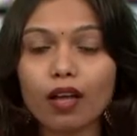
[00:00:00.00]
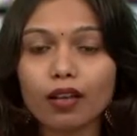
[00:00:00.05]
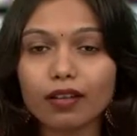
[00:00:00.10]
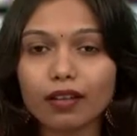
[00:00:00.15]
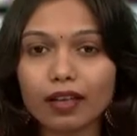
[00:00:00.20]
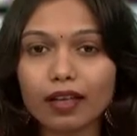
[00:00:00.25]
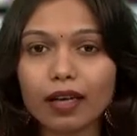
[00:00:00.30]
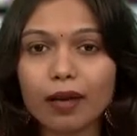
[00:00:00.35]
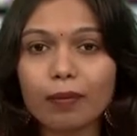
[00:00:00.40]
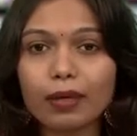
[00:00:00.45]

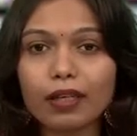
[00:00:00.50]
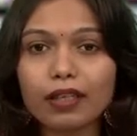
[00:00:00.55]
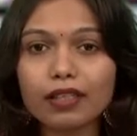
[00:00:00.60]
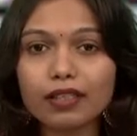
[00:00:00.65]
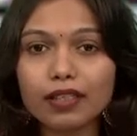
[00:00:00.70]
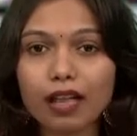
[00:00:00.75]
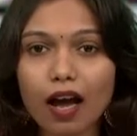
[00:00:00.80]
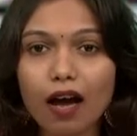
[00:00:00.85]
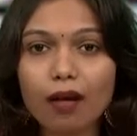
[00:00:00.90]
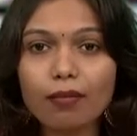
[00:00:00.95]
The
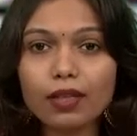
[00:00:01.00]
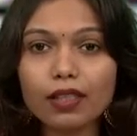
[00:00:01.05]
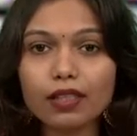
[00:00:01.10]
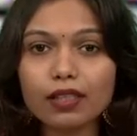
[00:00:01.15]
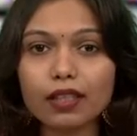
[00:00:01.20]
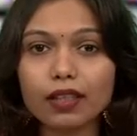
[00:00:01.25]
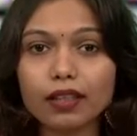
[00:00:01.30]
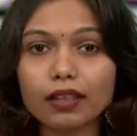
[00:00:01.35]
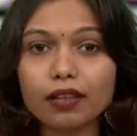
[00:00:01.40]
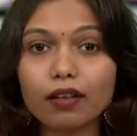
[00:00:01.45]
Lebanese army
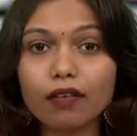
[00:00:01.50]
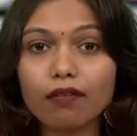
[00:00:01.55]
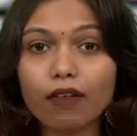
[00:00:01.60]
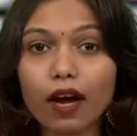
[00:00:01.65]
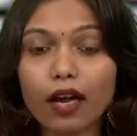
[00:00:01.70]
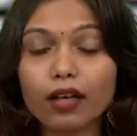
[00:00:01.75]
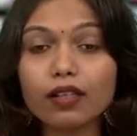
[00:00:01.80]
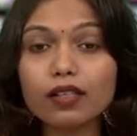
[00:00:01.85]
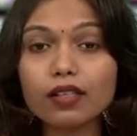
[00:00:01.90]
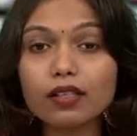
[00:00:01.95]
said the
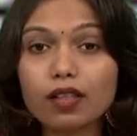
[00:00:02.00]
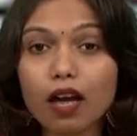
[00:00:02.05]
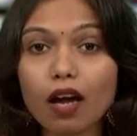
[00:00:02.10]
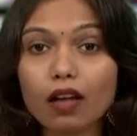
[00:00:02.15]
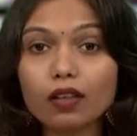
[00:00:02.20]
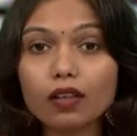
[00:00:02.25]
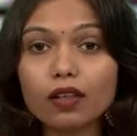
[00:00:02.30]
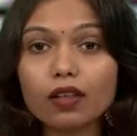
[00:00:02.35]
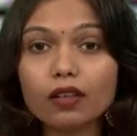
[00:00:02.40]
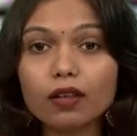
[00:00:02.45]
fire
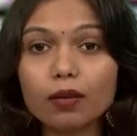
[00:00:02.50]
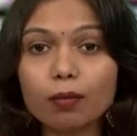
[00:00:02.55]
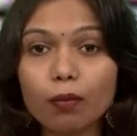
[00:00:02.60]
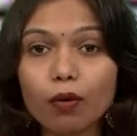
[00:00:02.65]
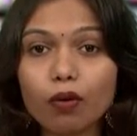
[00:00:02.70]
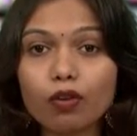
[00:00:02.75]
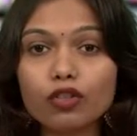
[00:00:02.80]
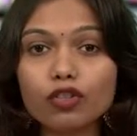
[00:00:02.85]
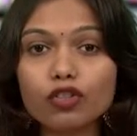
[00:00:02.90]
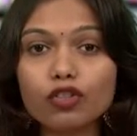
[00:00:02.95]
started in the
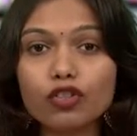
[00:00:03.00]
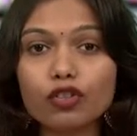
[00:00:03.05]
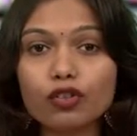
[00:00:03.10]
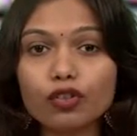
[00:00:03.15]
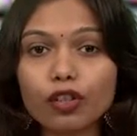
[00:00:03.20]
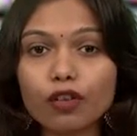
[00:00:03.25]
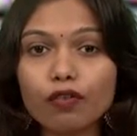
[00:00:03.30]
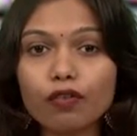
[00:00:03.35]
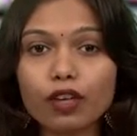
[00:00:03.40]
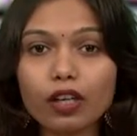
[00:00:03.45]
port's
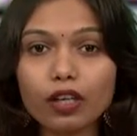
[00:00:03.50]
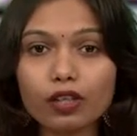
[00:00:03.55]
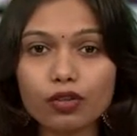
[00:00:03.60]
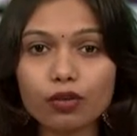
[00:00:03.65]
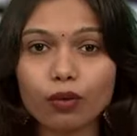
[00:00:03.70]
duty-free